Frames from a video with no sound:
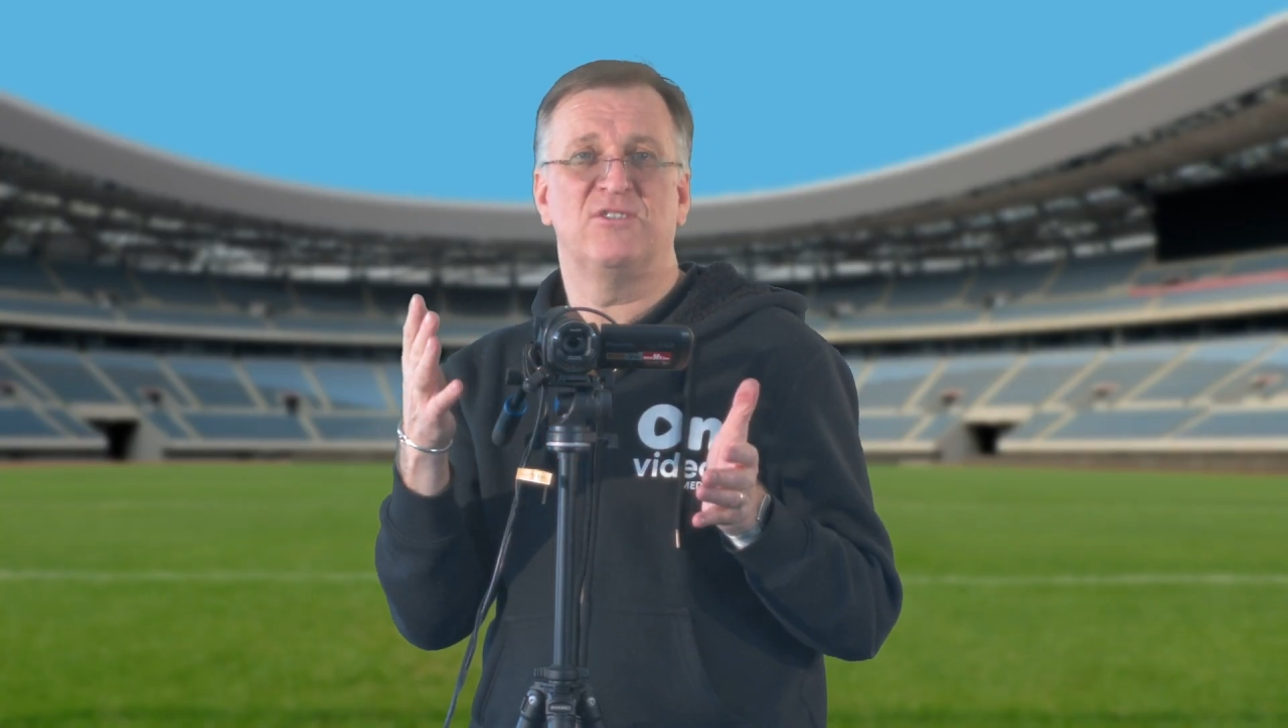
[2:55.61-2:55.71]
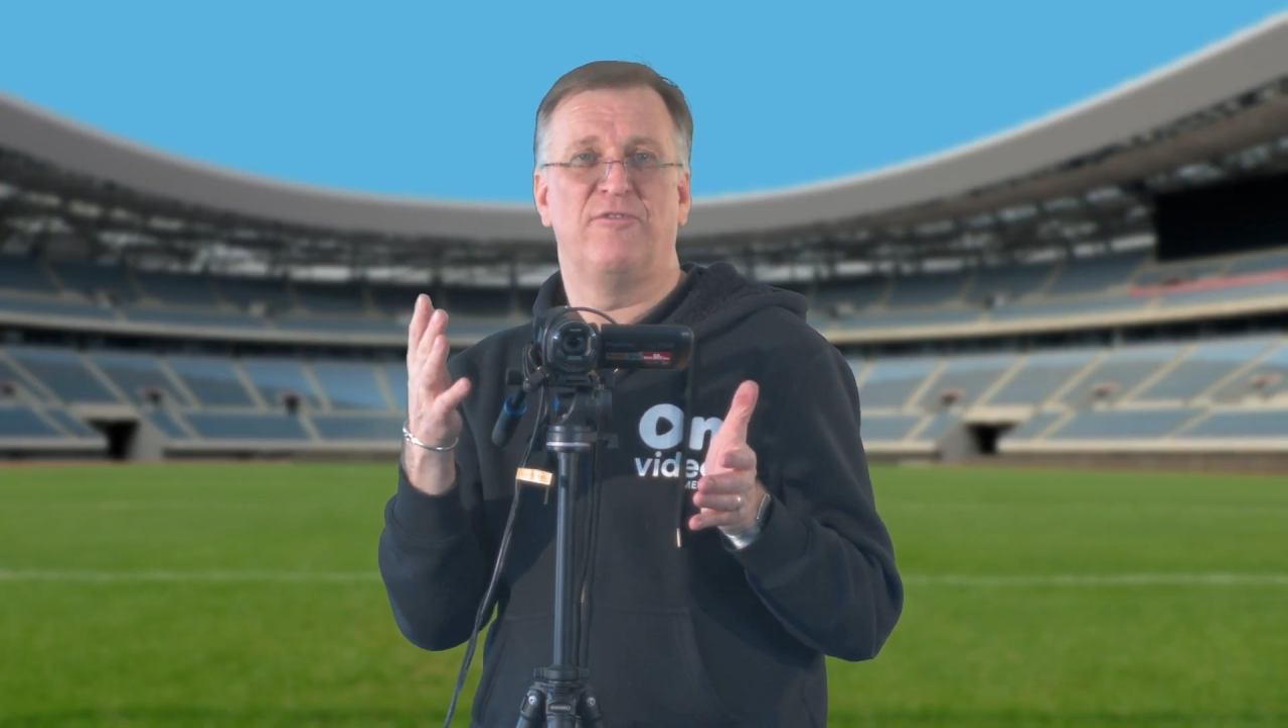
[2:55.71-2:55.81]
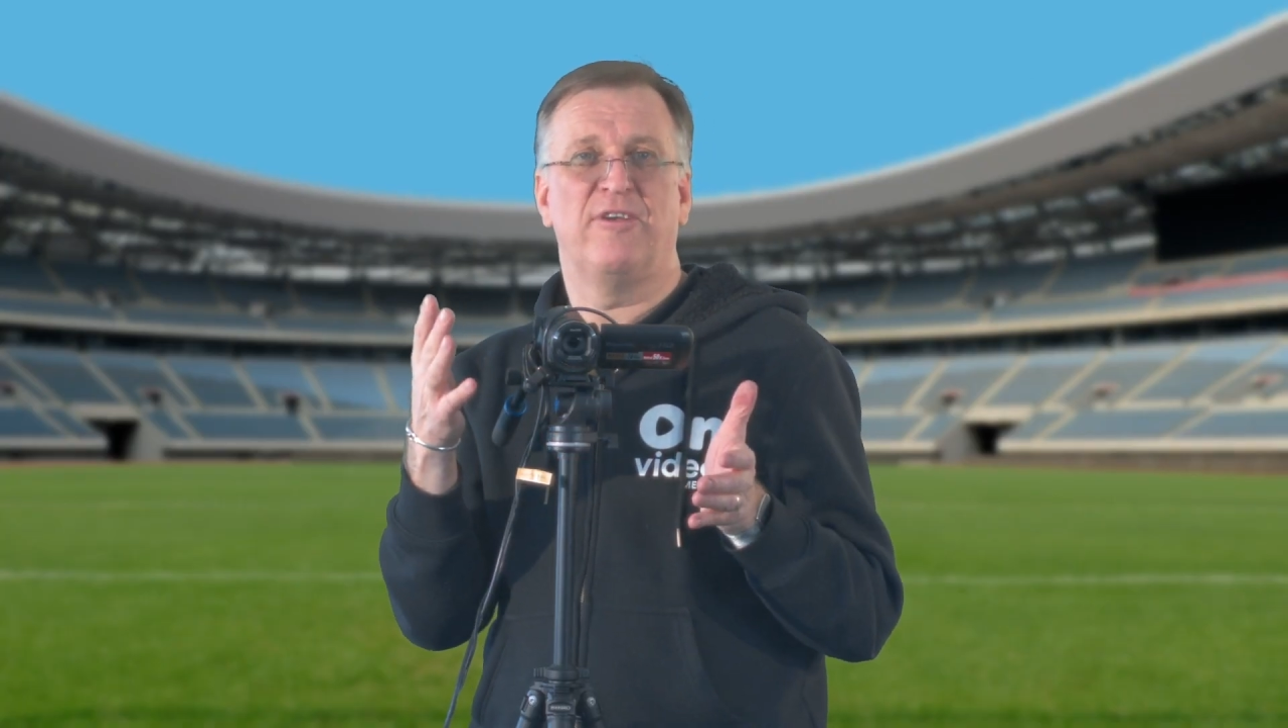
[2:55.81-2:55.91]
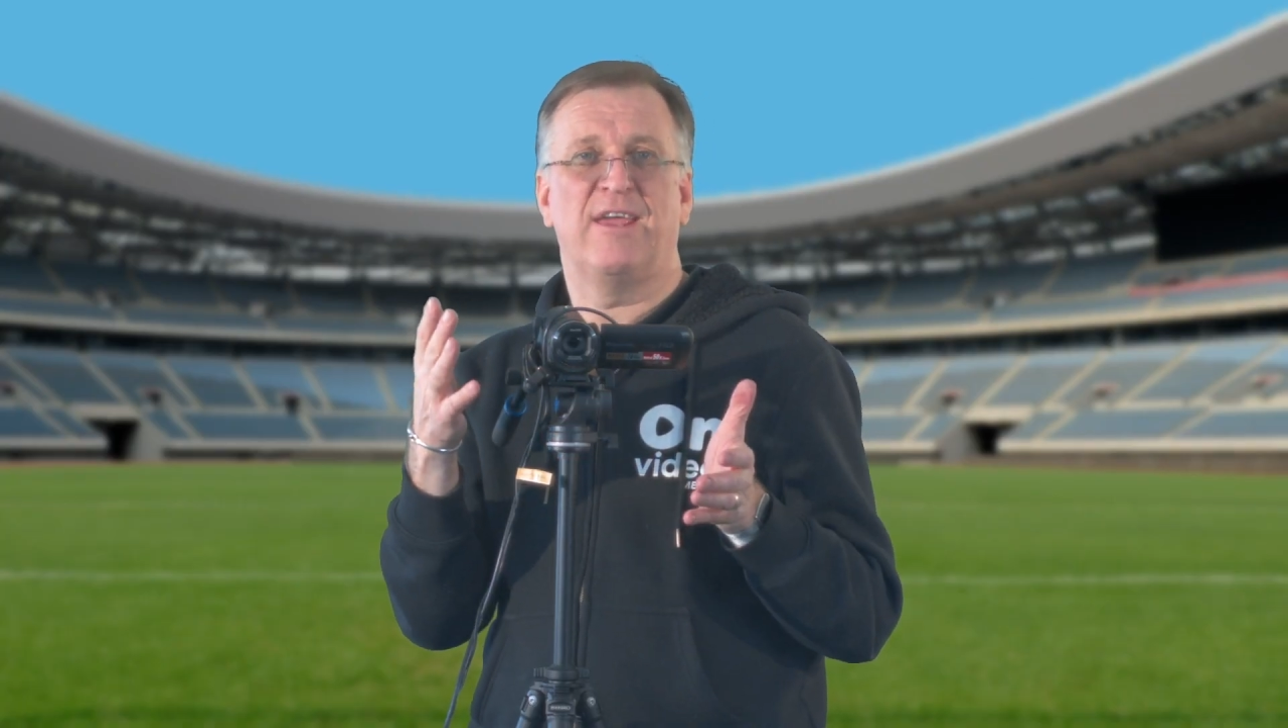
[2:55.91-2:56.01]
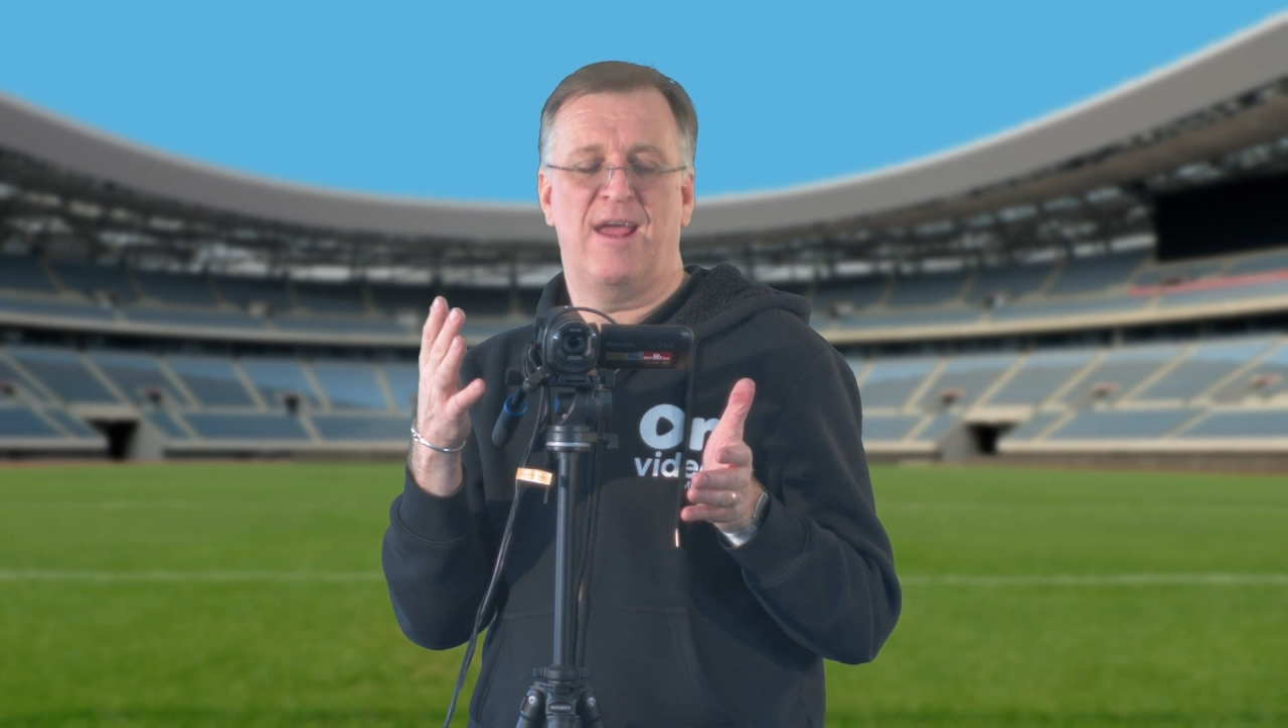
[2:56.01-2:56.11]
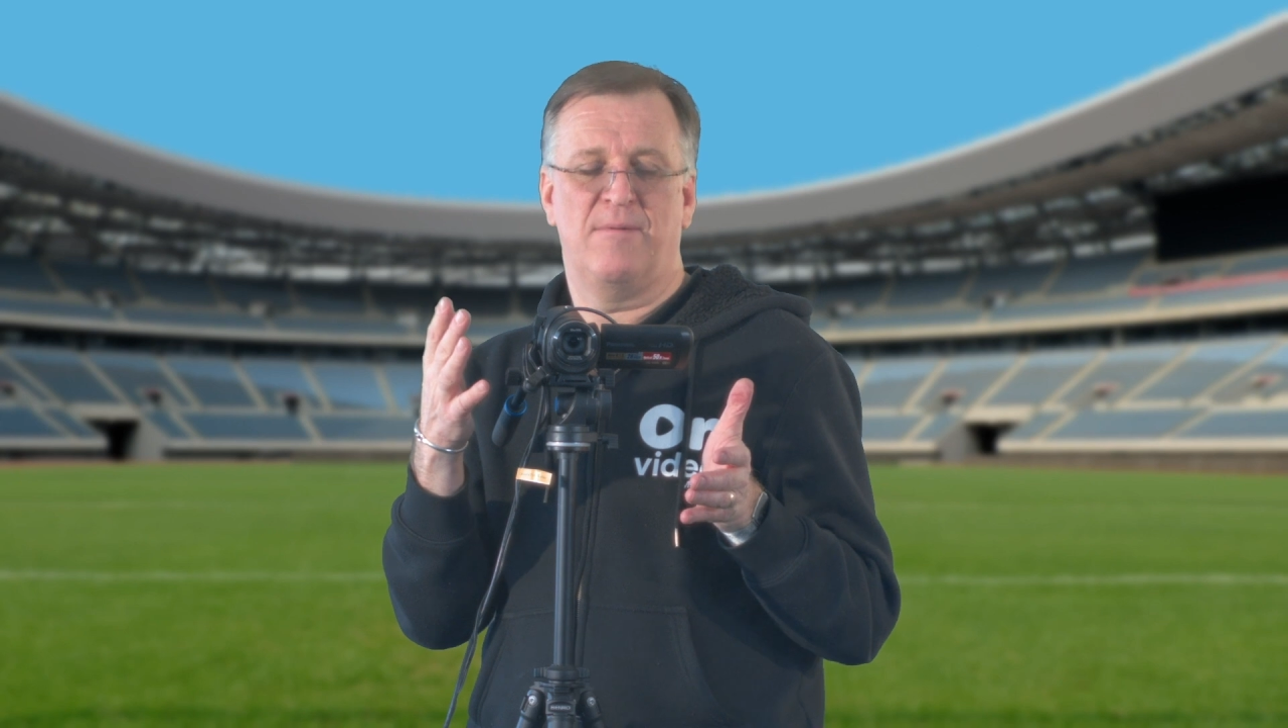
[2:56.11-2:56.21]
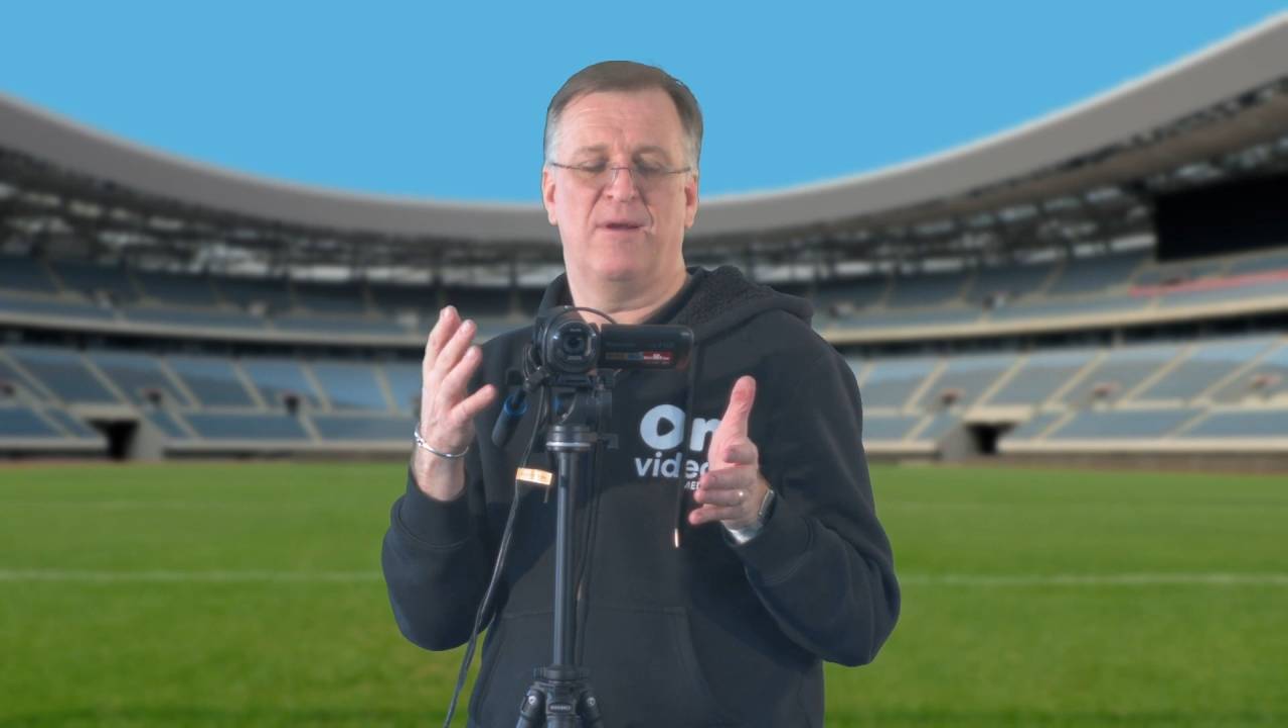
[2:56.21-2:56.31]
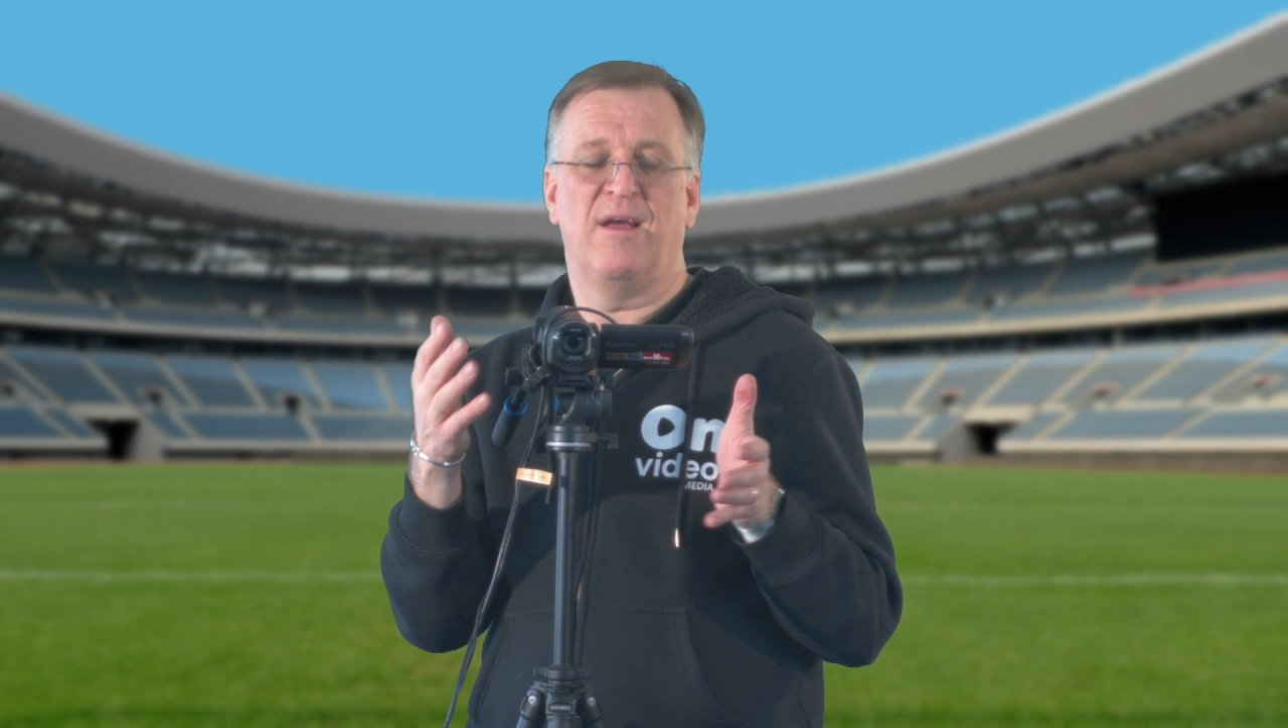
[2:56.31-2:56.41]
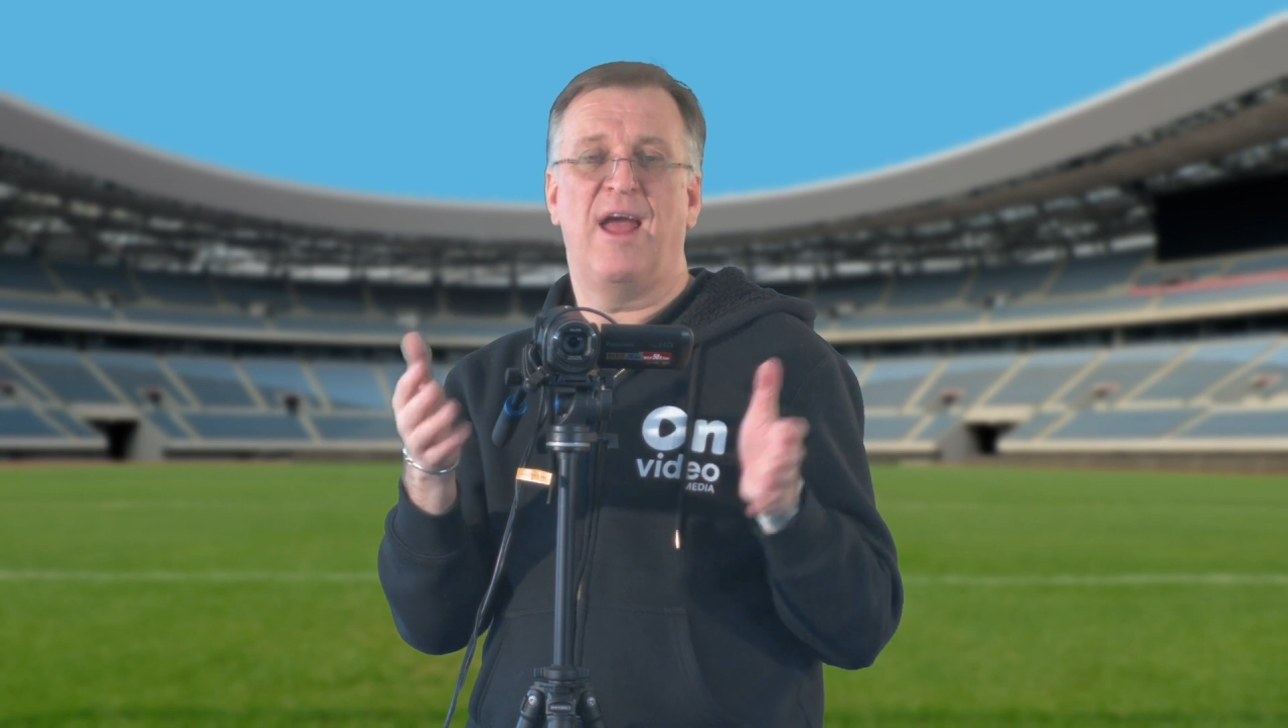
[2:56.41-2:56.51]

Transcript: off the camera